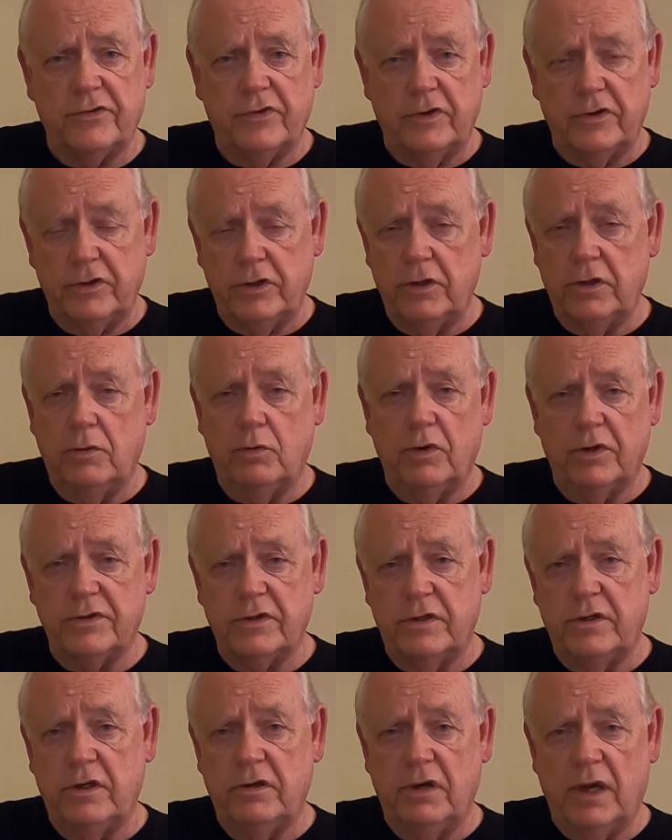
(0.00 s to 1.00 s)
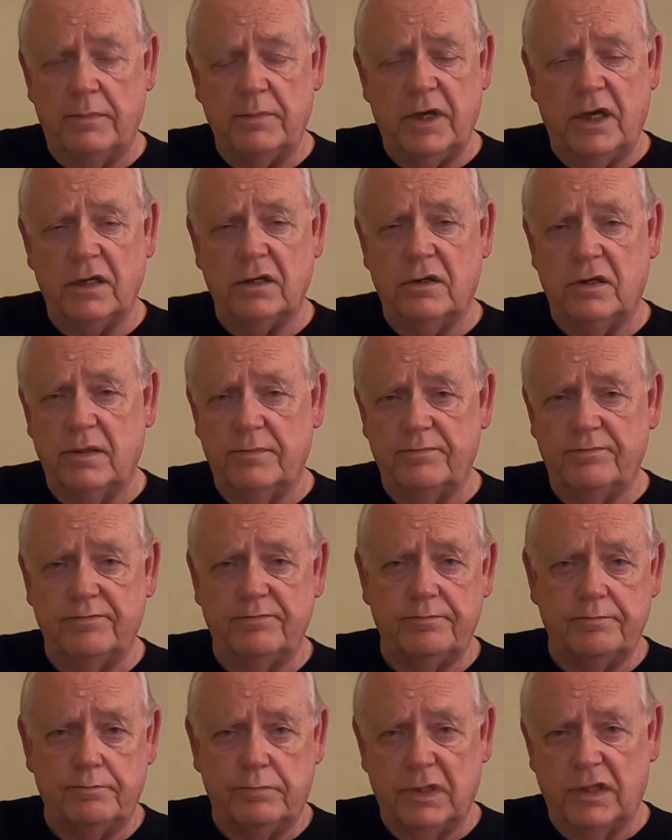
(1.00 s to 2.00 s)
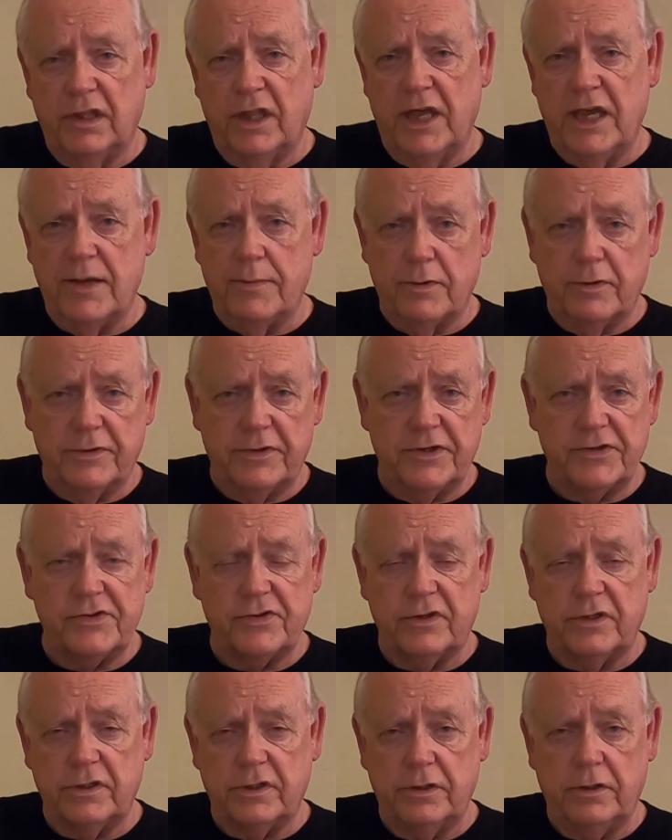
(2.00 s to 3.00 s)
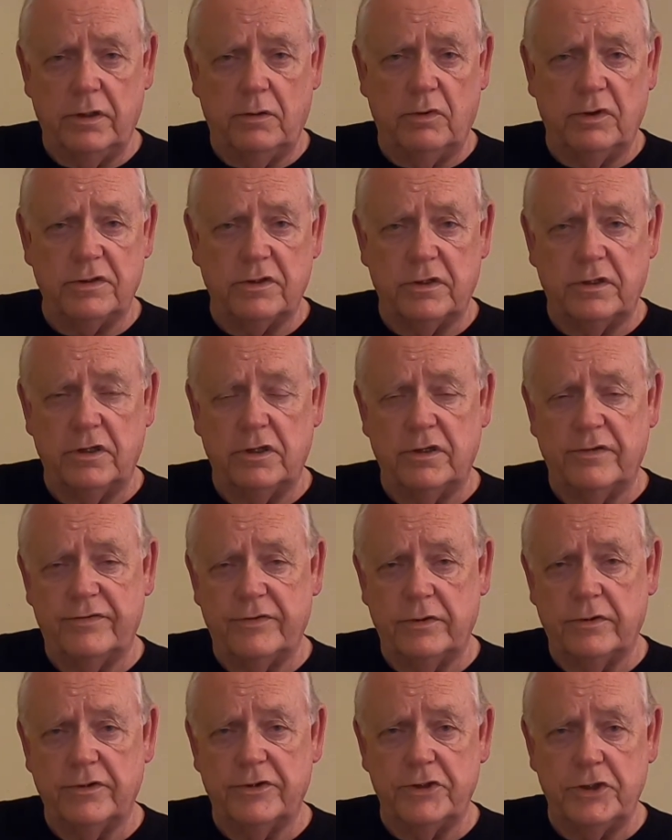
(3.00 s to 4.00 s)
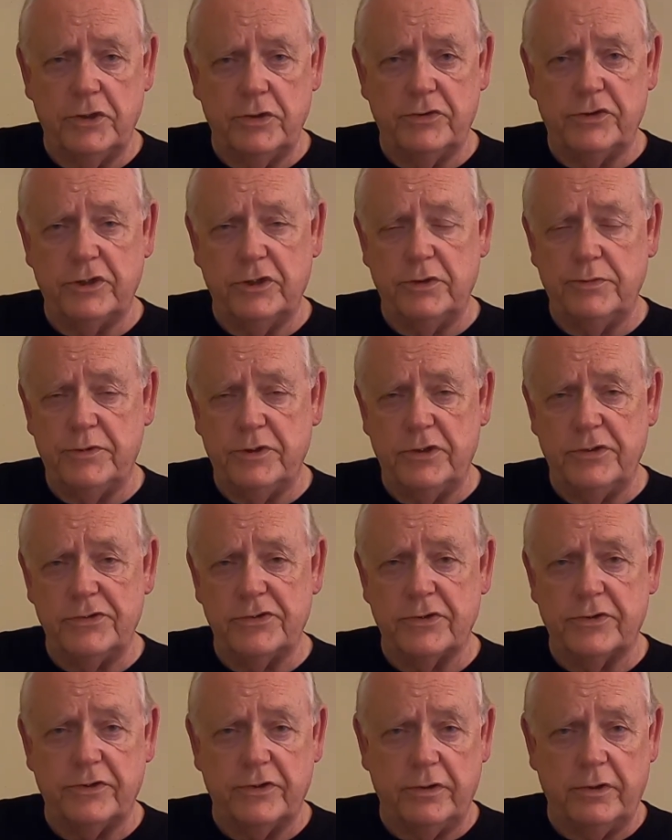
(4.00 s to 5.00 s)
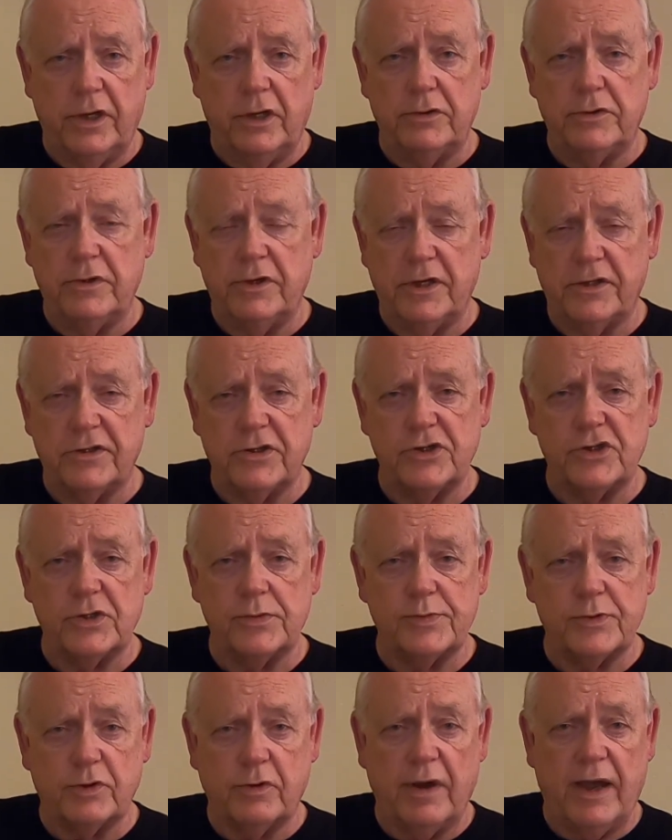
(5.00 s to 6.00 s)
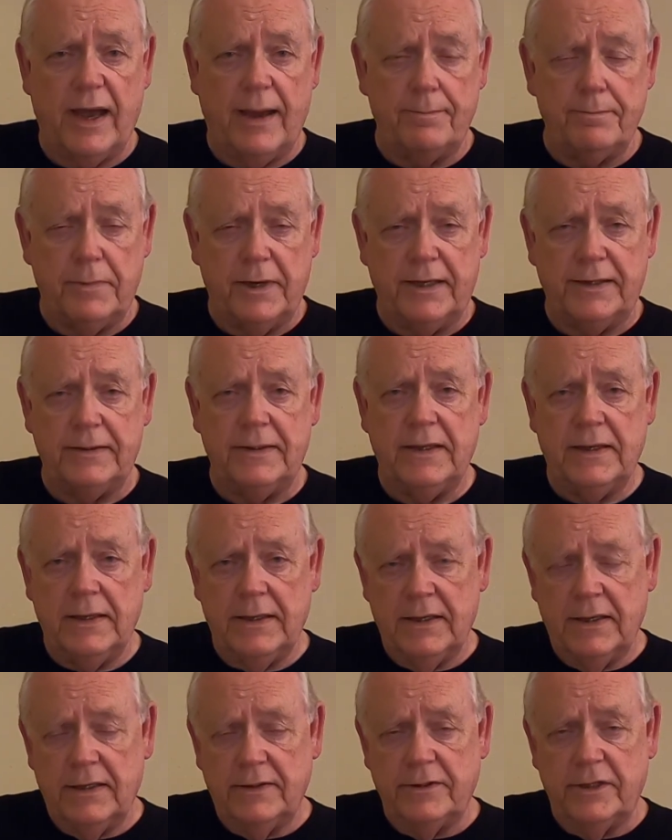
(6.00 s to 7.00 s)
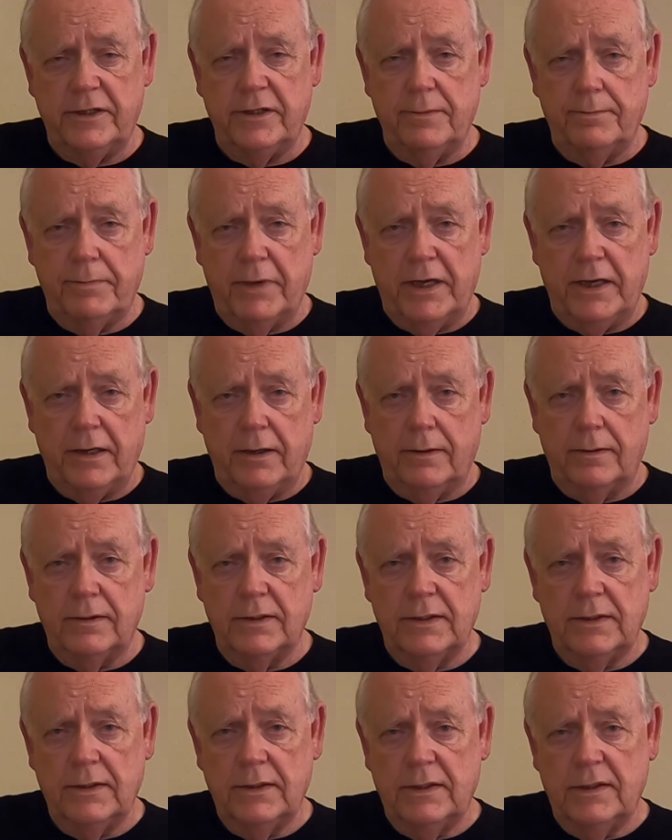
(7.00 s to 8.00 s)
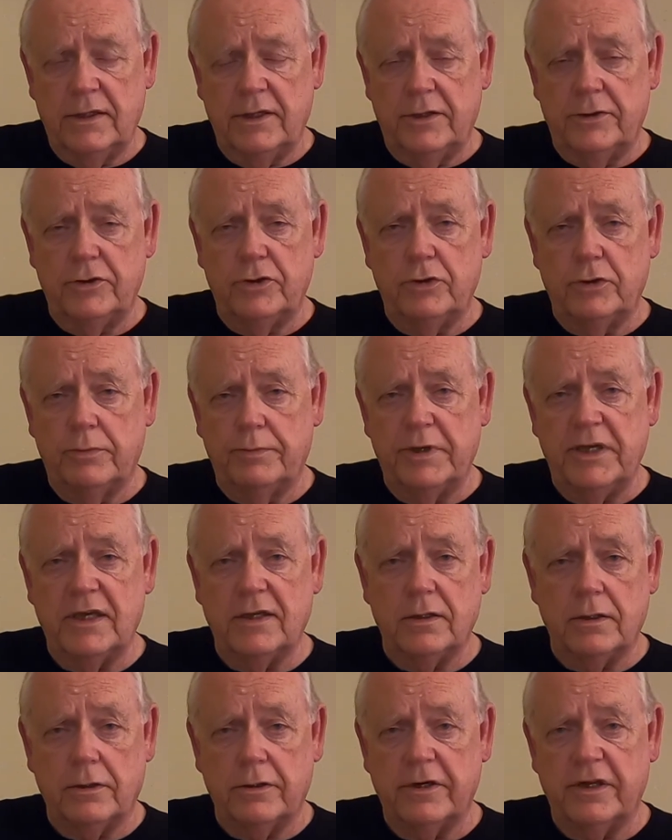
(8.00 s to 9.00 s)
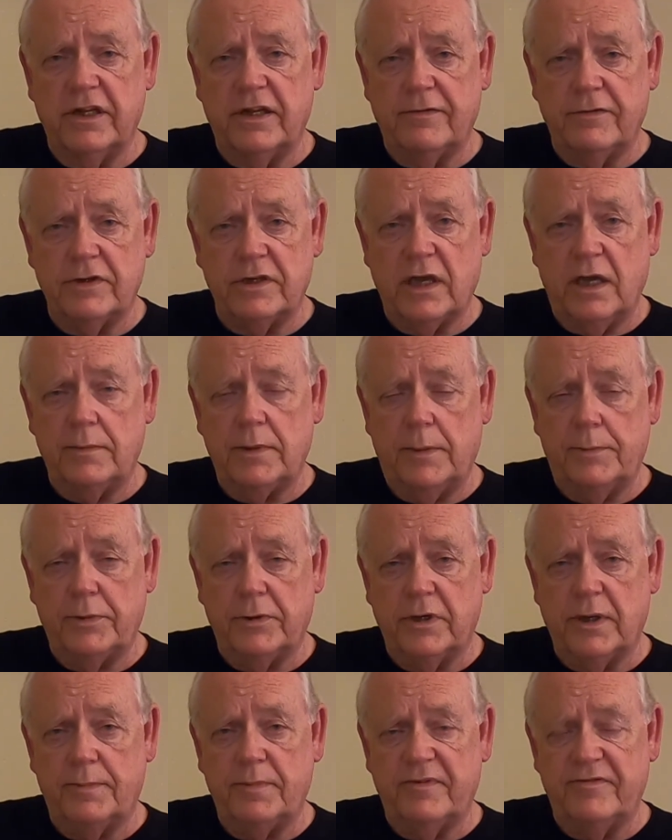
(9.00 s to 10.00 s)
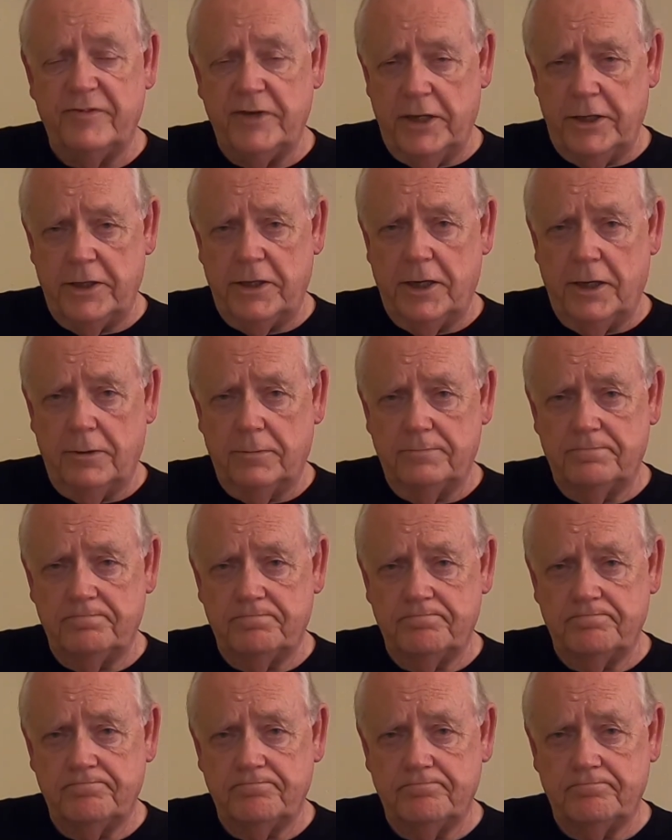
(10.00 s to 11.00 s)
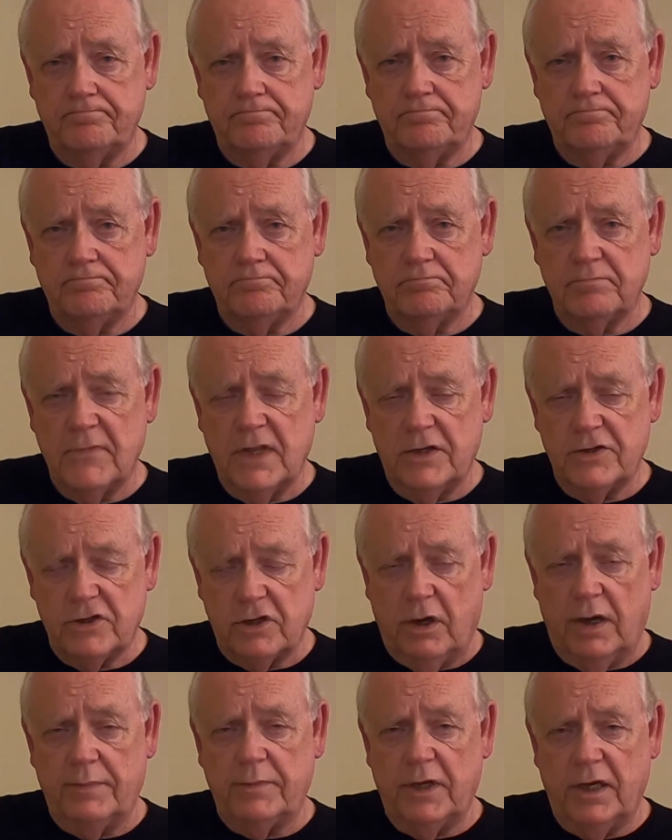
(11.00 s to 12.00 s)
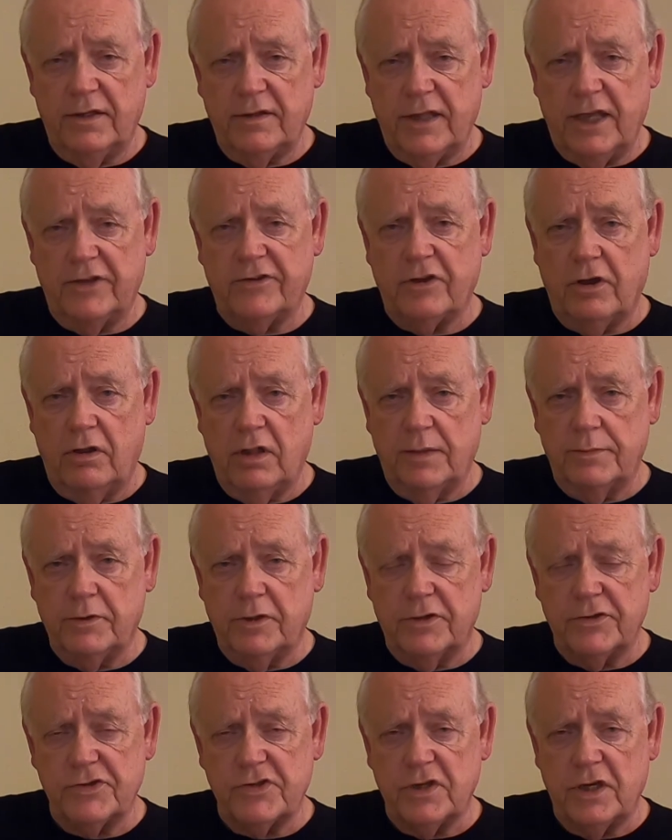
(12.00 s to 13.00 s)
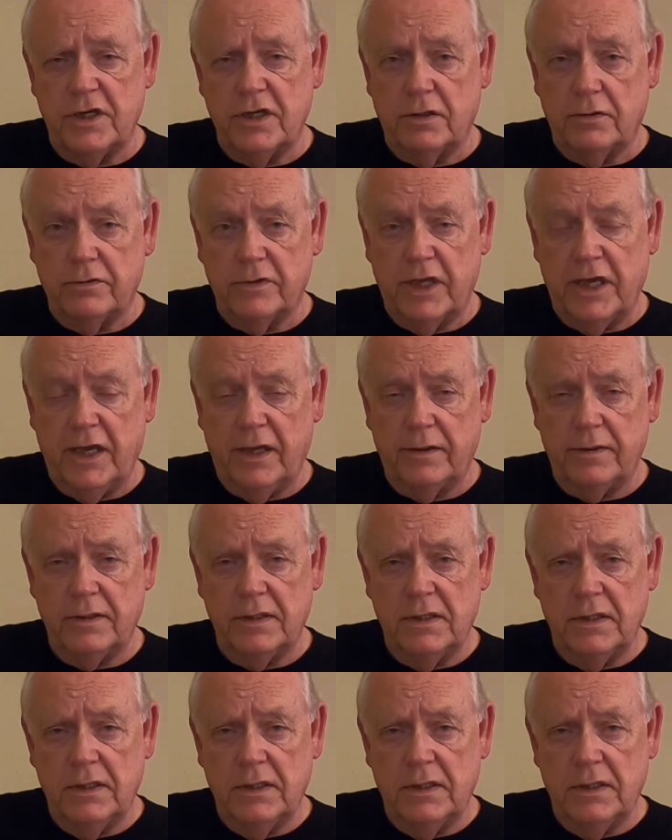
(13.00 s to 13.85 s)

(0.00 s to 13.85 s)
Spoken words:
And you know what to do. I'm not going to belabor this thing. You know what to do. If you're a YouTube user, you hit the subscribe button, then the bell, and you'll be alerted every time I put up a video. So that's all I'm going to say on that.